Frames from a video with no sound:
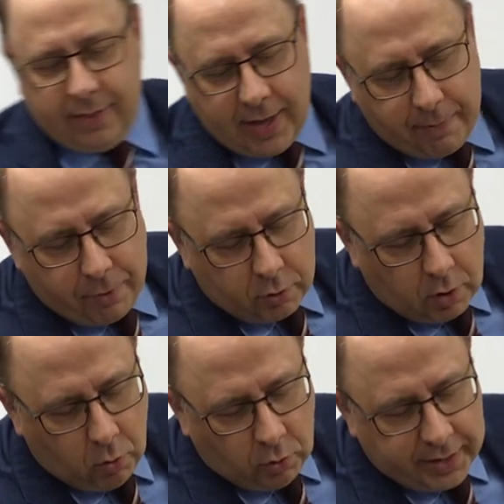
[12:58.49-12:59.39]
they'd poke a
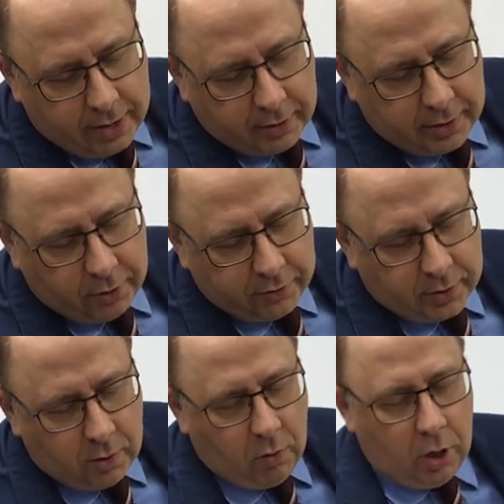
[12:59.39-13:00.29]
hole down in here in the
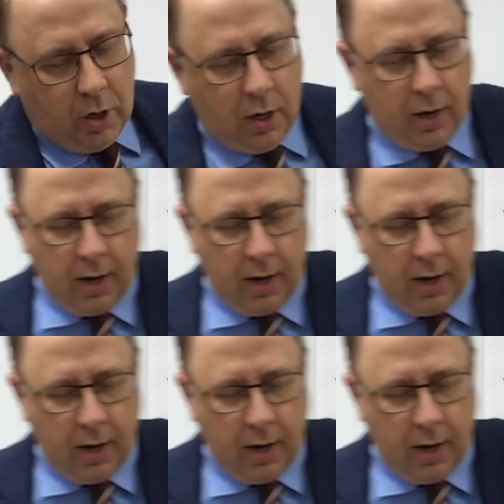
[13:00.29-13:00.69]
door